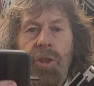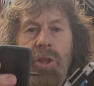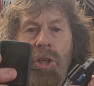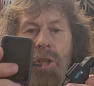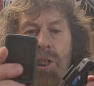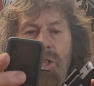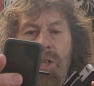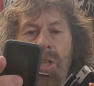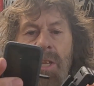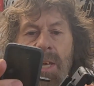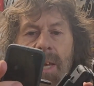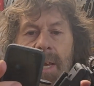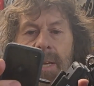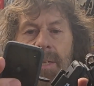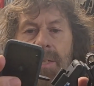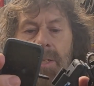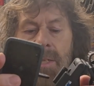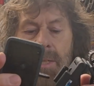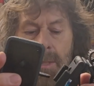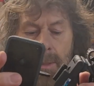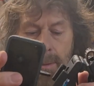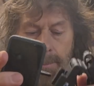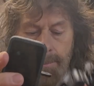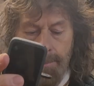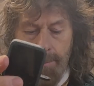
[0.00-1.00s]
just
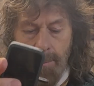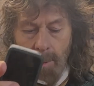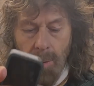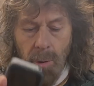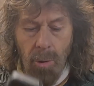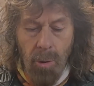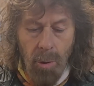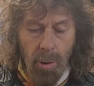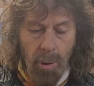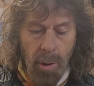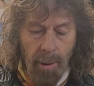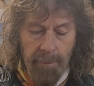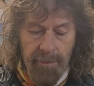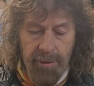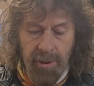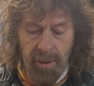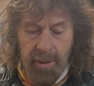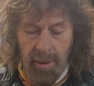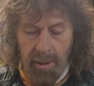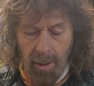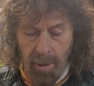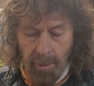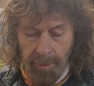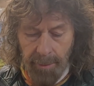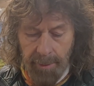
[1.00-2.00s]
this, or
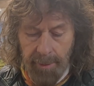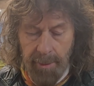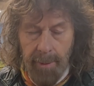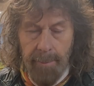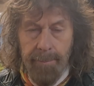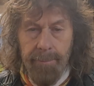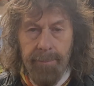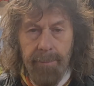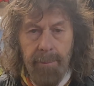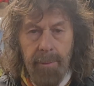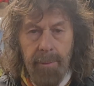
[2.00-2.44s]
obviously on the